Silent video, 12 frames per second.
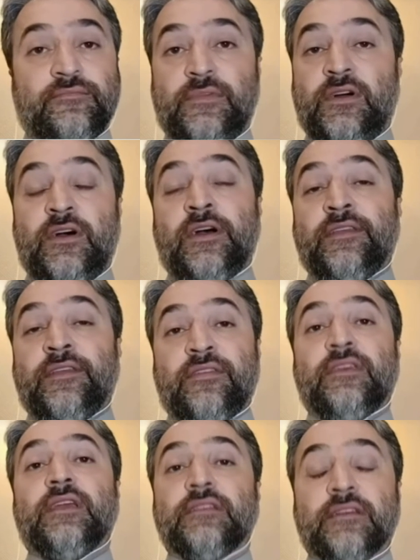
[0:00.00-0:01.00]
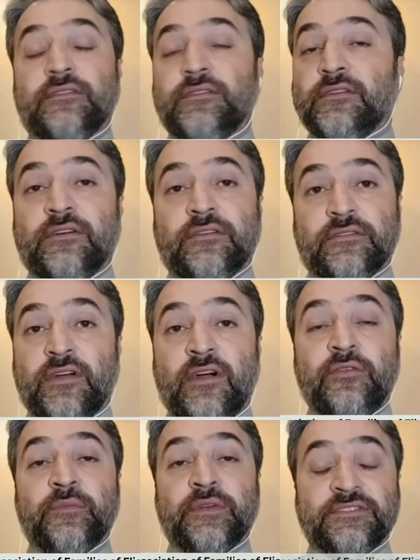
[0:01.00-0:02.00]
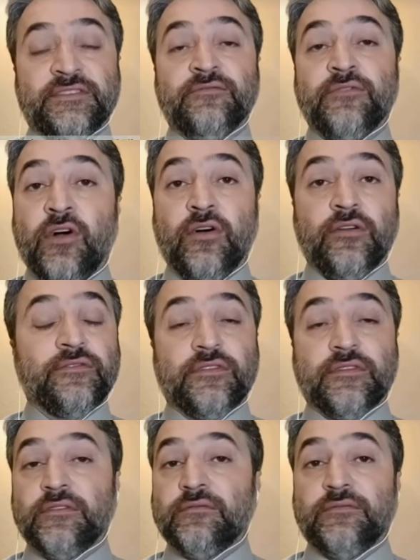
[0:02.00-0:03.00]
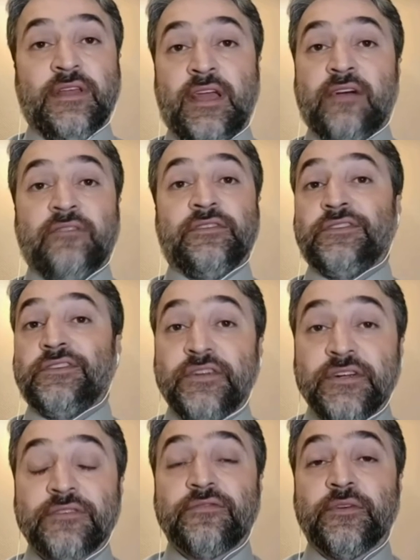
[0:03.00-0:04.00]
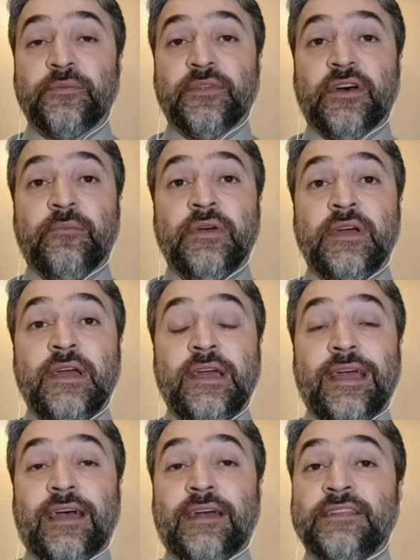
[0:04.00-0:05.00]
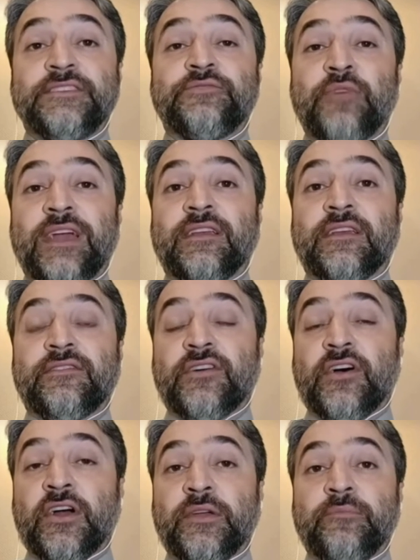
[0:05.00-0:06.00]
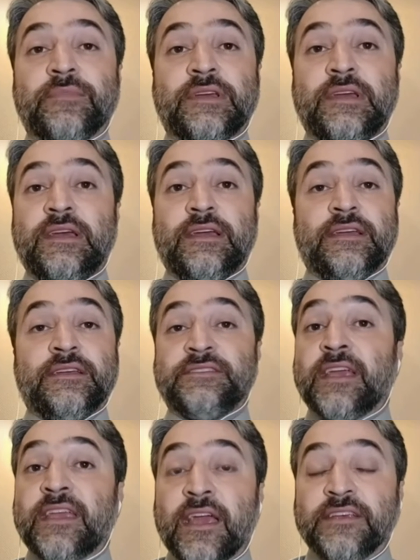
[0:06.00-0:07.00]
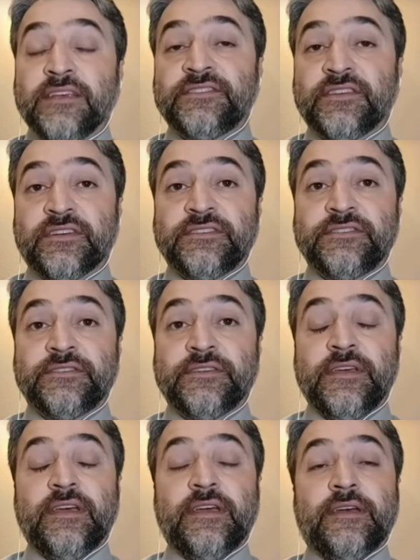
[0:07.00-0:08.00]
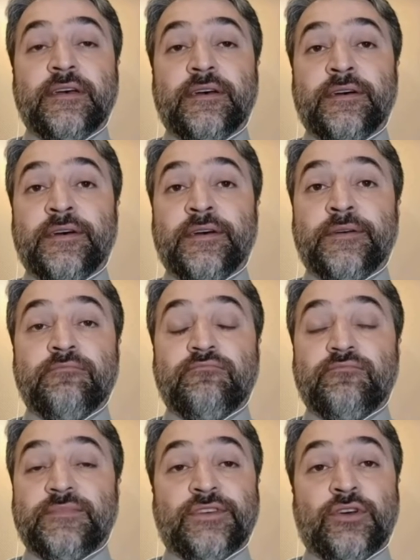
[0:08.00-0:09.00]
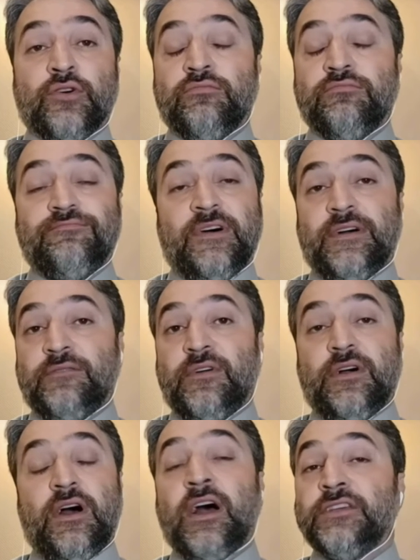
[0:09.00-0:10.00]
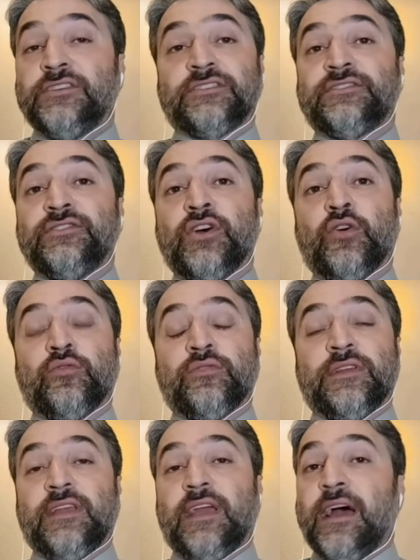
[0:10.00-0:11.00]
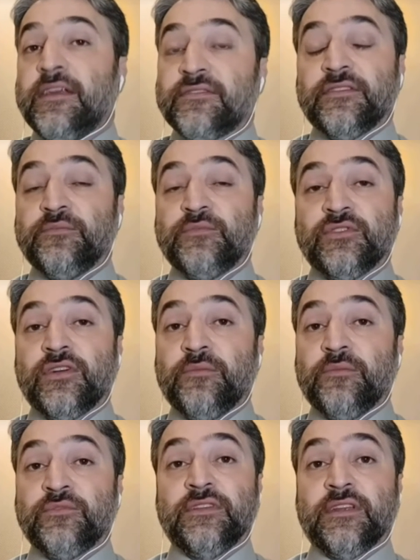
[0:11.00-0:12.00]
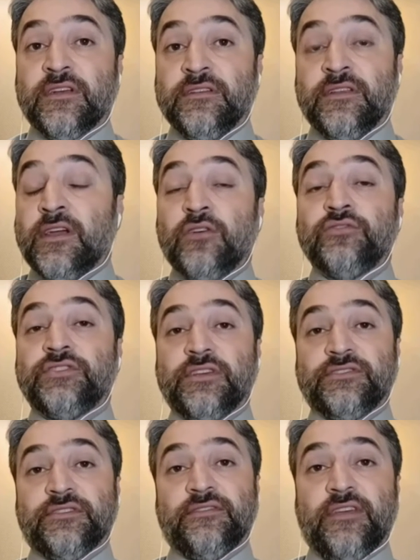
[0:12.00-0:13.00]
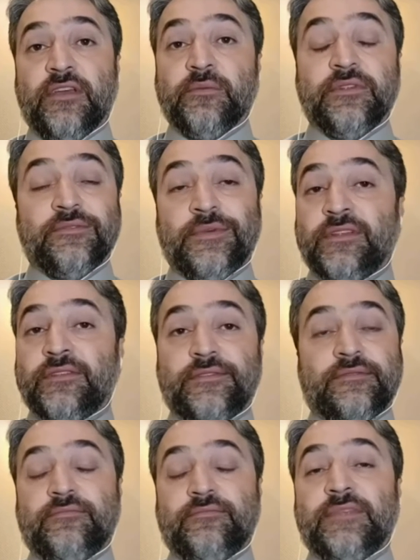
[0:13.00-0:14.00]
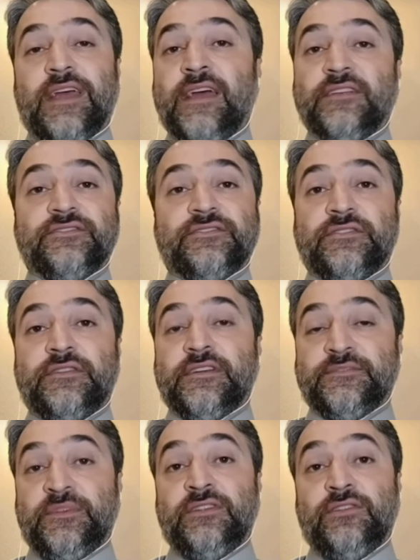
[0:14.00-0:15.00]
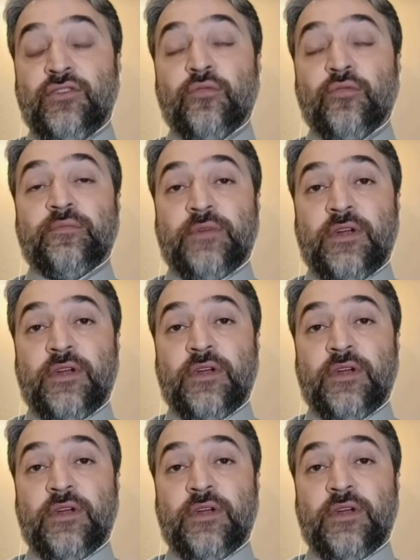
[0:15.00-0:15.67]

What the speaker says: I think that the governments involved, they haven't heard from them, and this waiting time is against us. So I just know that they asked them to come to the negotiation table, but the answer has been no, probably.